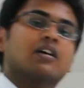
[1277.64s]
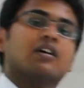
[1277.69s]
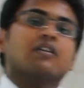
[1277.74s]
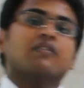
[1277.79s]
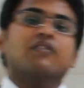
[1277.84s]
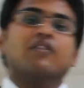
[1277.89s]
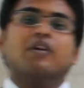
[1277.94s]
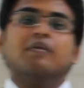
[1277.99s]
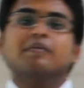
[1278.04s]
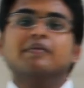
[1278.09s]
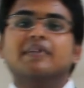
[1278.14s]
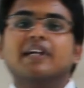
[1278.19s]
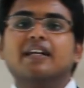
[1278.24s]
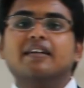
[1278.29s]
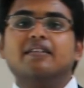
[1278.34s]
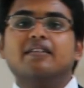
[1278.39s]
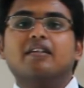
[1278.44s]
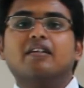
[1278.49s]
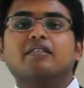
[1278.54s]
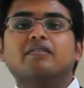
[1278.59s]
From
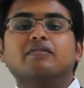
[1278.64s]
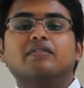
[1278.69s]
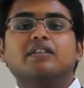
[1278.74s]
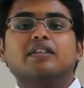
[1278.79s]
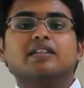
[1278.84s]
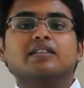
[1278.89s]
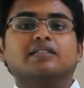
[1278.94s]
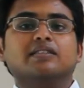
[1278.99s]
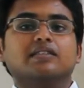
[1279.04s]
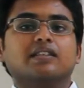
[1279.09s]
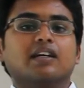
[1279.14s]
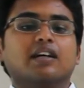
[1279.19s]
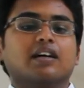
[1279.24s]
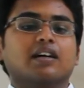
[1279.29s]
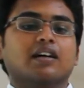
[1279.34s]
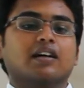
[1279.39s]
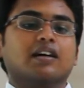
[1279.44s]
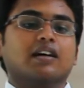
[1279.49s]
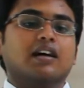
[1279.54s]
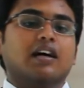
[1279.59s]
that onwards,
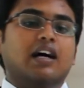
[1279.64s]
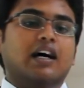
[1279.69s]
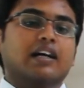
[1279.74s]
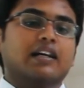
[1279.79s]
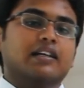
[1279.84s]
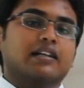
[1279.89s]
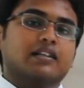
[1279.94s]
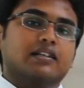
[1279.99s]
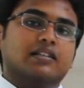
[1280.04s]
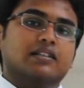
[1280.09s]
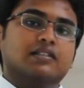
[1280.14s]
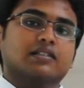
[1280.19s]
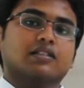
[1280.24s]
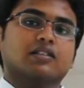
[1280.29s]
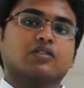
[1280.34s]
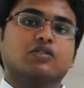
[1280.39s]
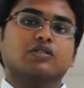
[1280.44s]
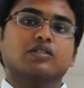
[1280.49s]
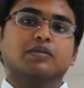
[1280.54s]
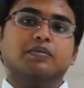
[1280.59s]
I
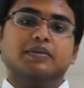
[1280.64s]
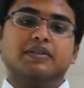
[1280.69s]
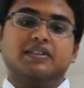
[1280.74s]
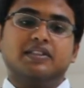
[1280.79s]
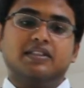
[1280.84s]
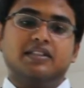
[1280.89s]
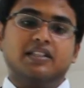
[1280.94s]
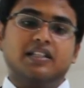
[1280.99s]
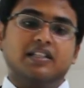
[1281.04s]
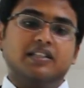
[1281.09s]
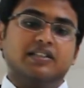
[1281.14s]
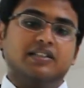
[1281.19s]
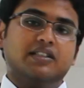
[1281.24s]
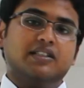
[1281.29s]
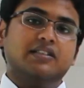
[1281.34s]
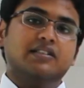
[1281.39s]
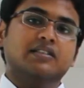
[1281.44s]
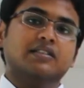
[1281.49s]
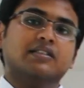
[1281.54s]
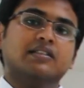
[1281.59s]
conclude the
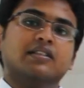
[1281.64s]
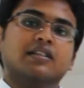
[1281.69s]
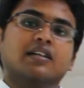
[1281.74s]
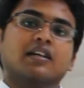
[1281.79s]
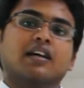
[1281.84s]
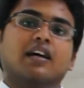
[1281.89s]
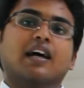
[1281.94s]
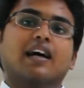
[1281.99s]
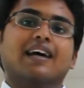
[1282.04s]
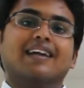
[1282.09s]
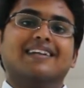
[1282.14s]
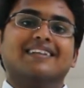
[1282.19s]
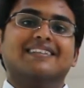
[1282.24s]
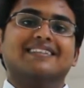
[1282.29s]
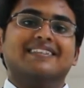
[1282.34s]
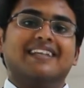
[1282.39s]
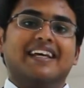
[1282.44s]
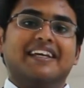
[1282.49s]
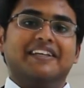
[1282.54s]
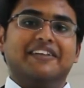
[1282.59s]
presentation, and
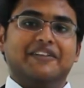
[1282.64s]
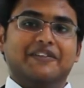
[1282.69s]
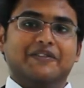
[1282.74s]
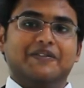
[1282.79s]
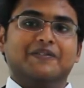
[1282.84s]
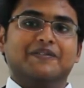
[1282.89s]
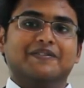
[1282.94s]
thank you.